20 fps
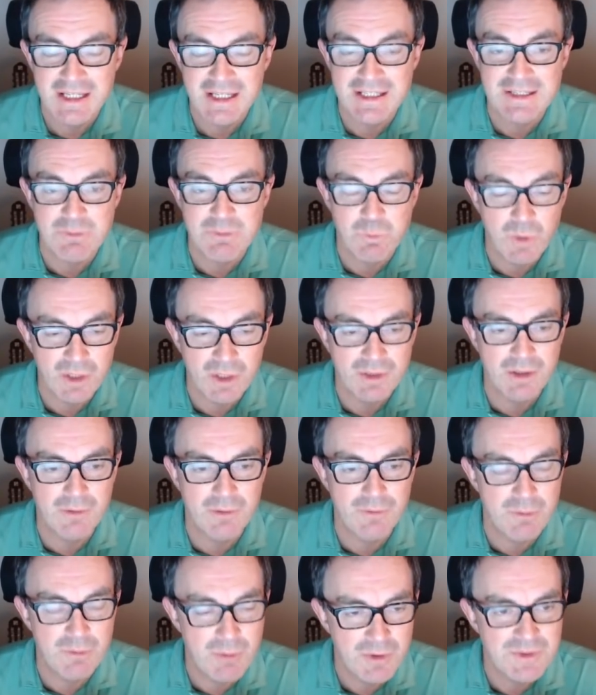It is one
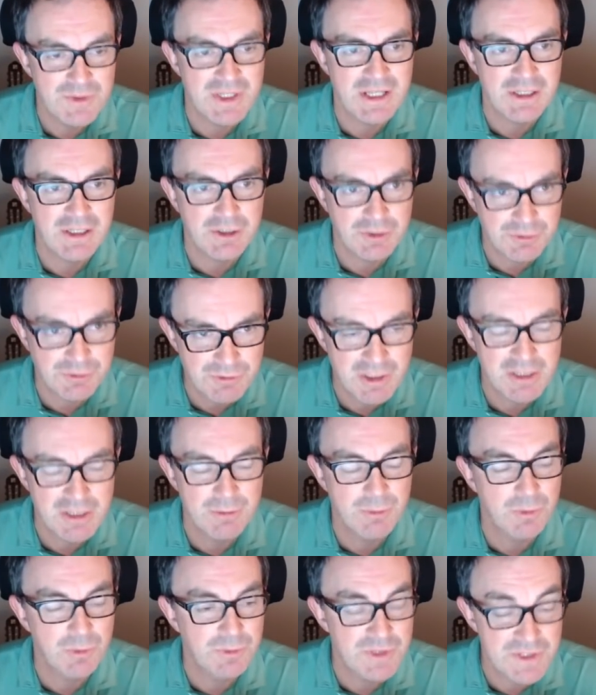of the most
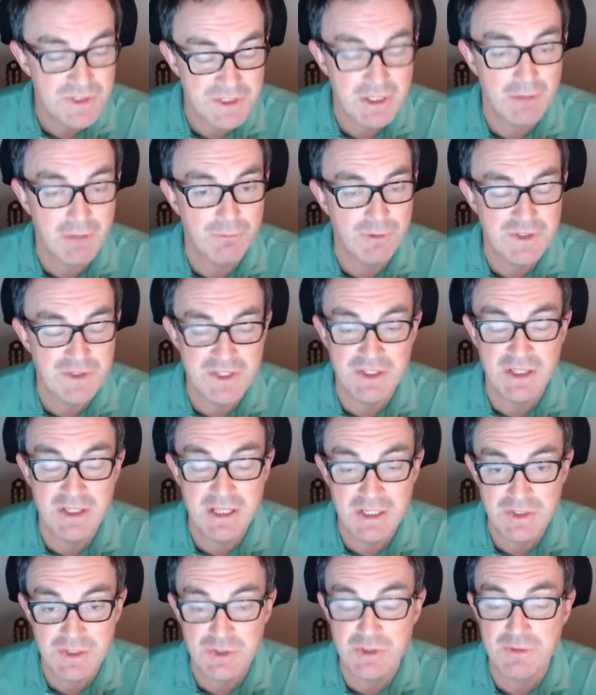incredible discoveries in
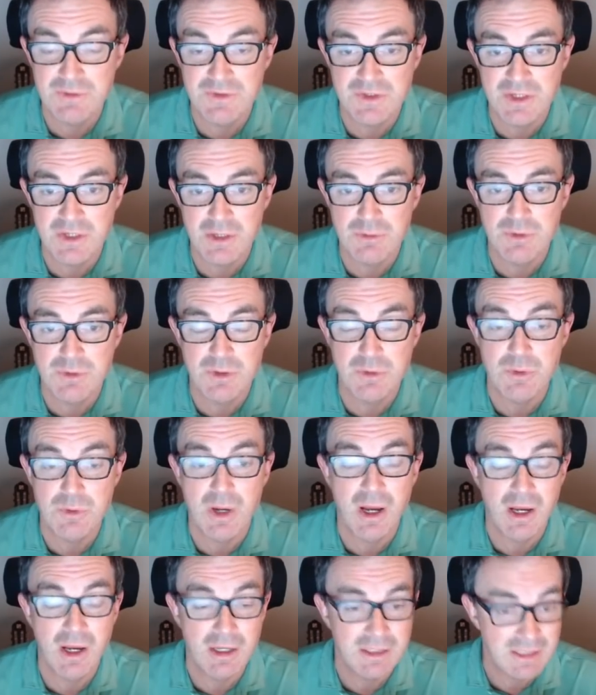the history of
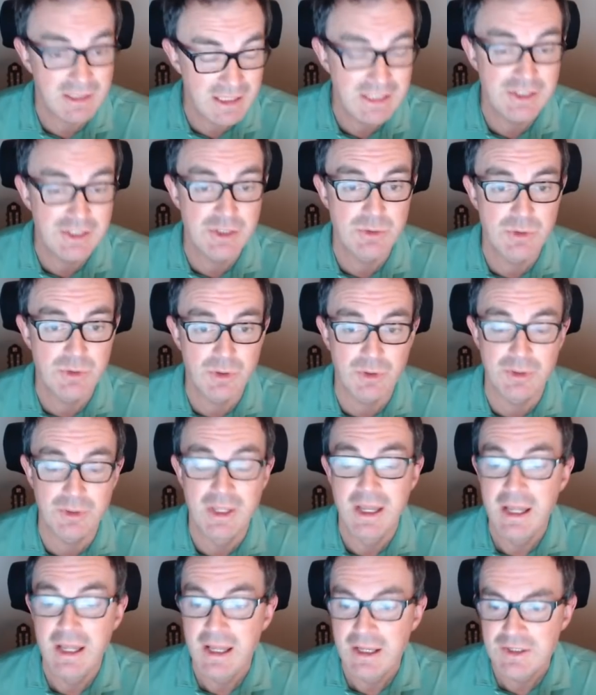Sudoku. I kid you not.